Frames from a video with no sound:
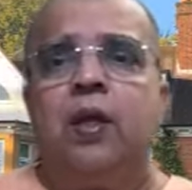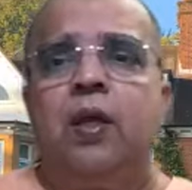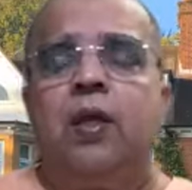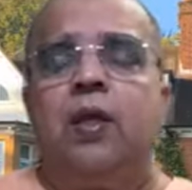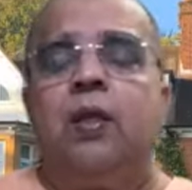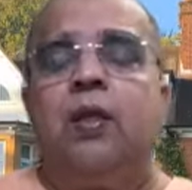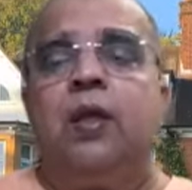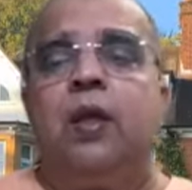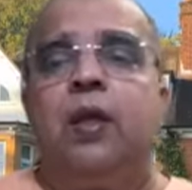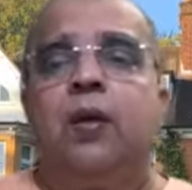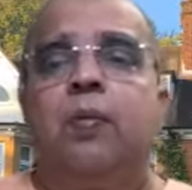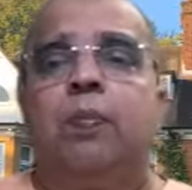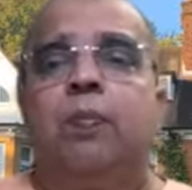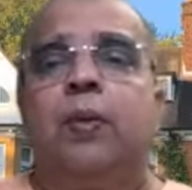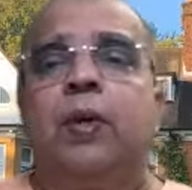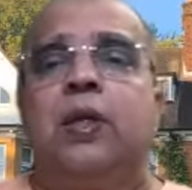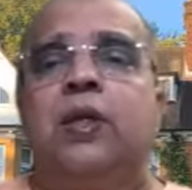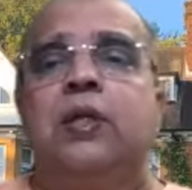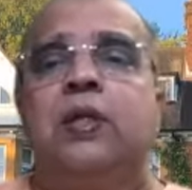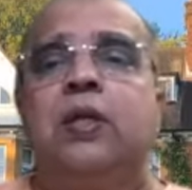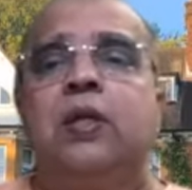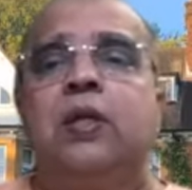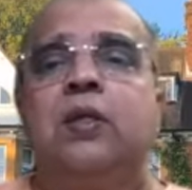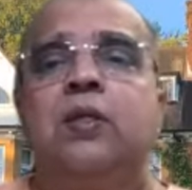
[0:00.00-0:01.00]
the
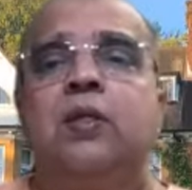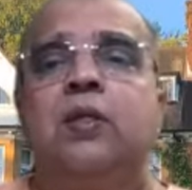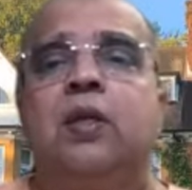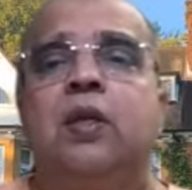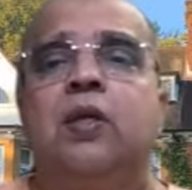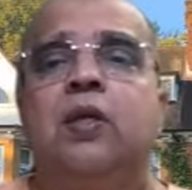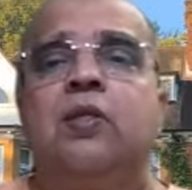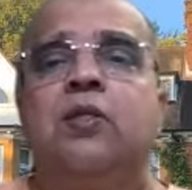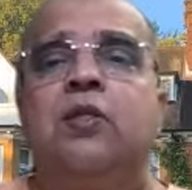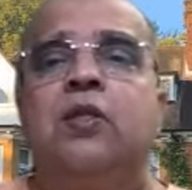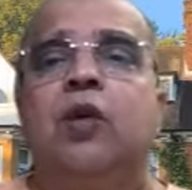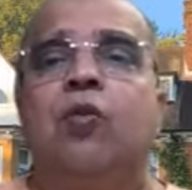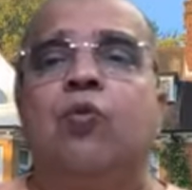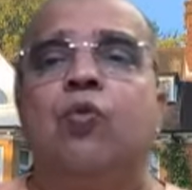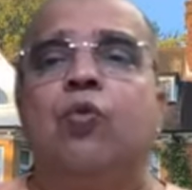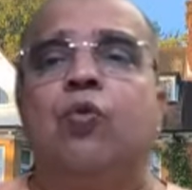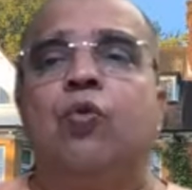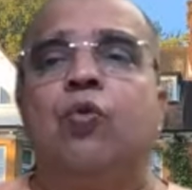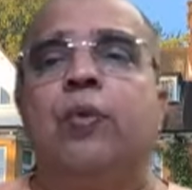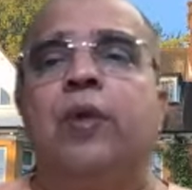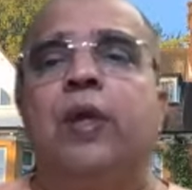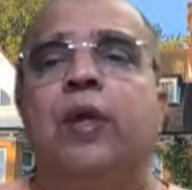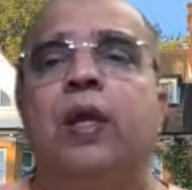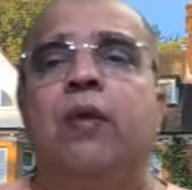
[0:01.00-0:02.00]
person turns out
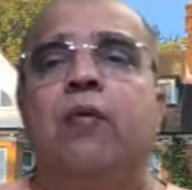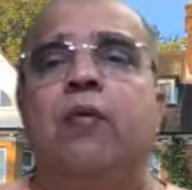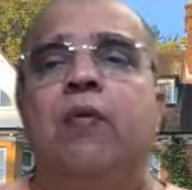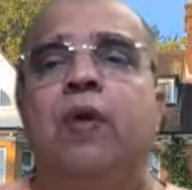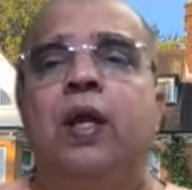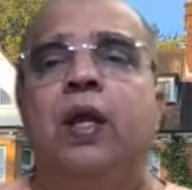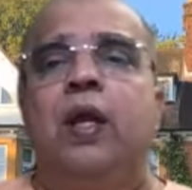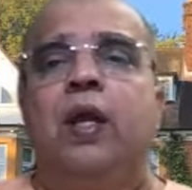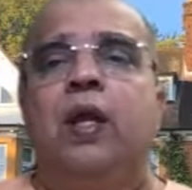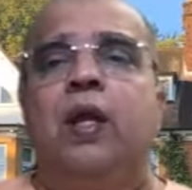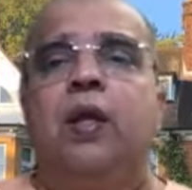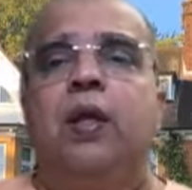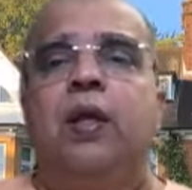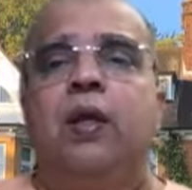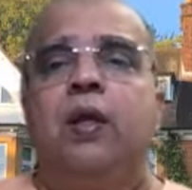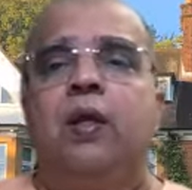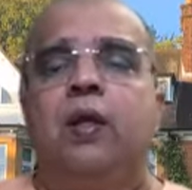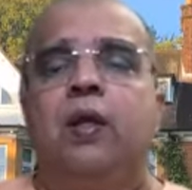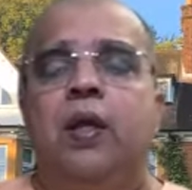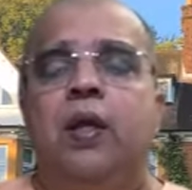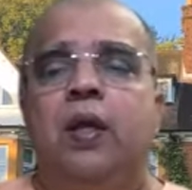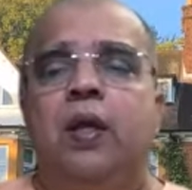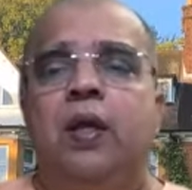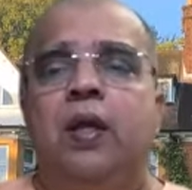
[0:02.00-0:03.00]
to be a vairagi,
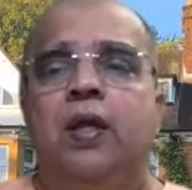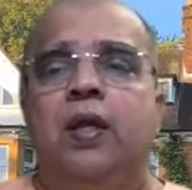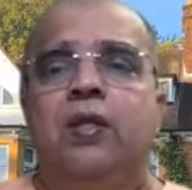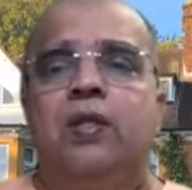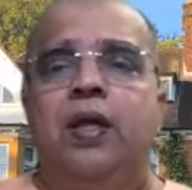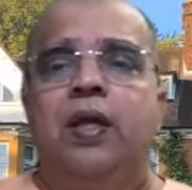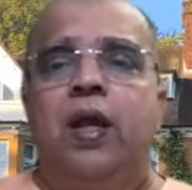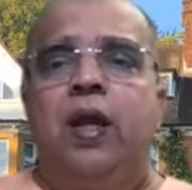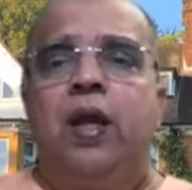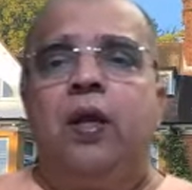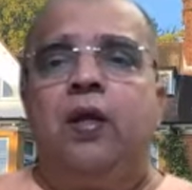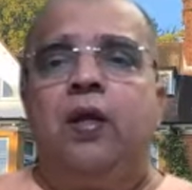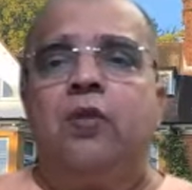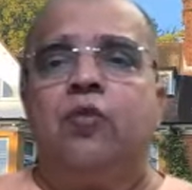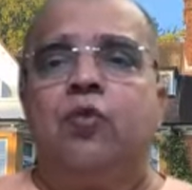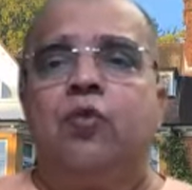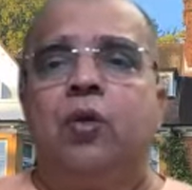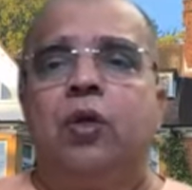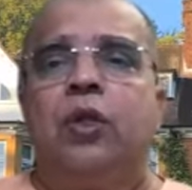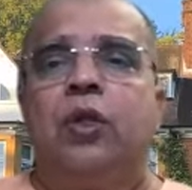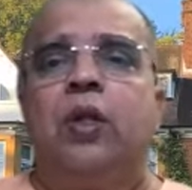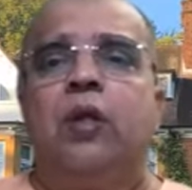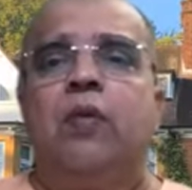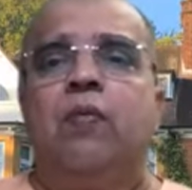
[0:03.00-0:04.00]
a saint.
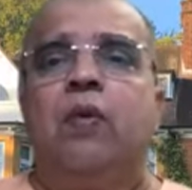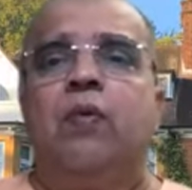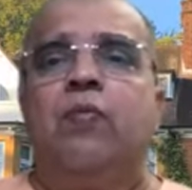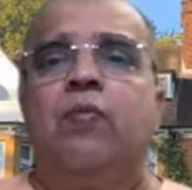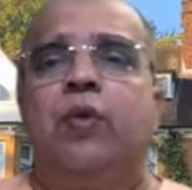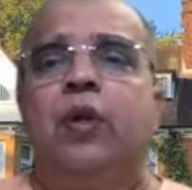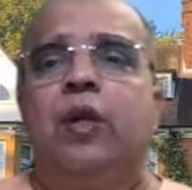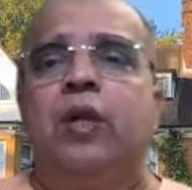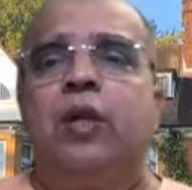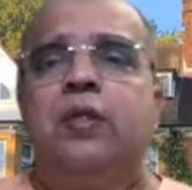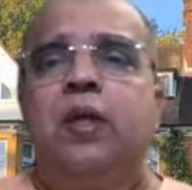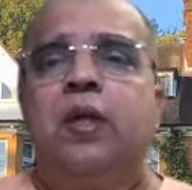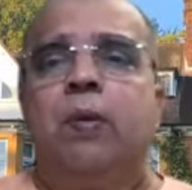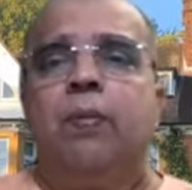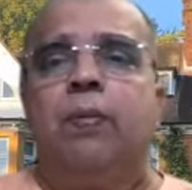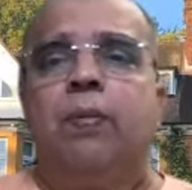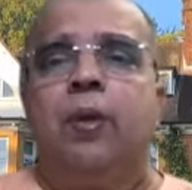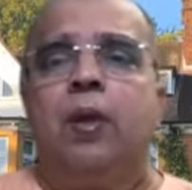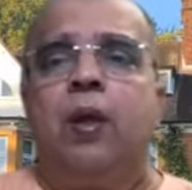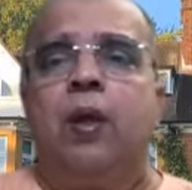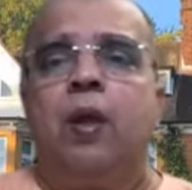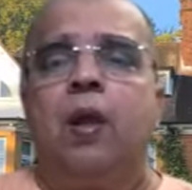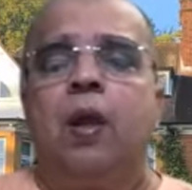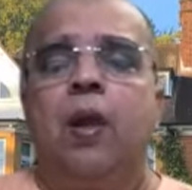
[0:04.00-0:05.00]
Shukadeva, for
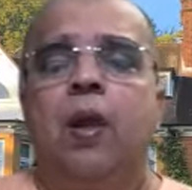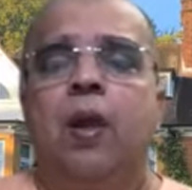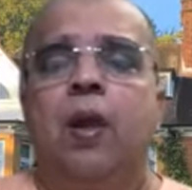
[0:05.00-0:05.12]
example.